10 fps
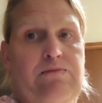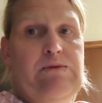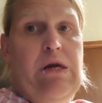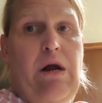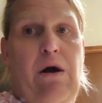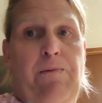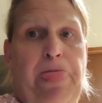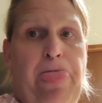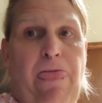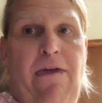You know,
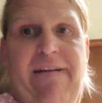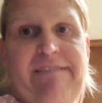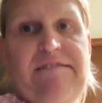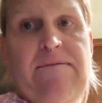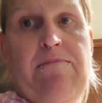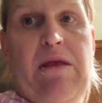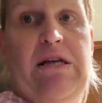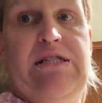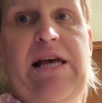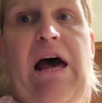
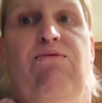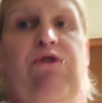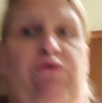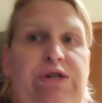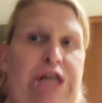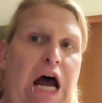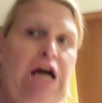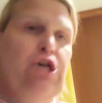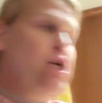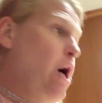it's sad when a
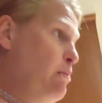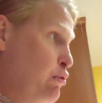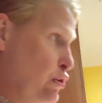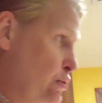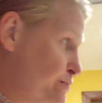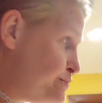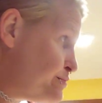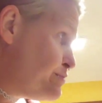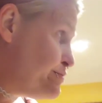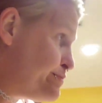retired couple
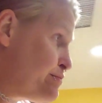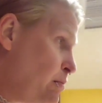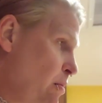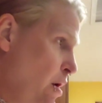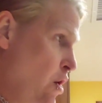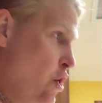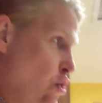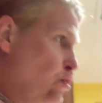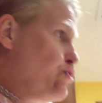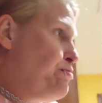who's